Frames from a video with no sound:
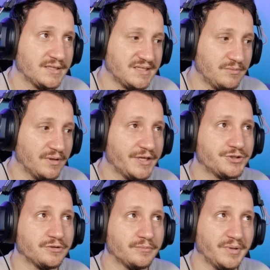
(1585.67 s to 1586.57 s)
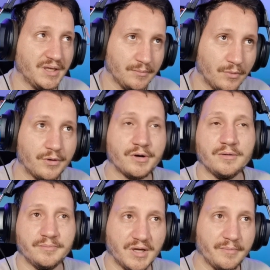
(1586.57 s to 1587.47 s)
simulation
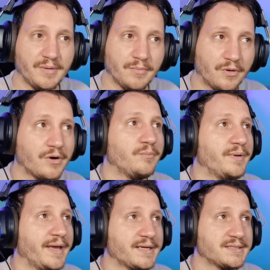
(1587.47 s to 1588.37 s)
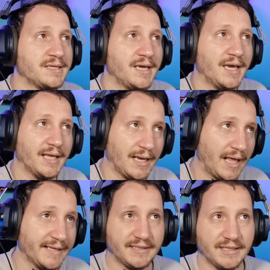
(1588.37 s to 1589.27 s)
becoming more complex, and
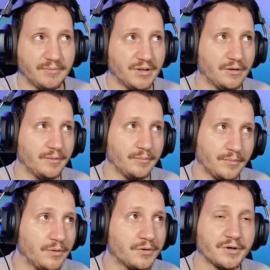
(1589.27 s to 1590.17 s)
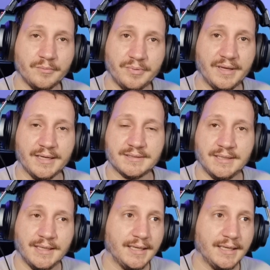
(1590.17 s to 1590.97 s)
lighting becoming more complex,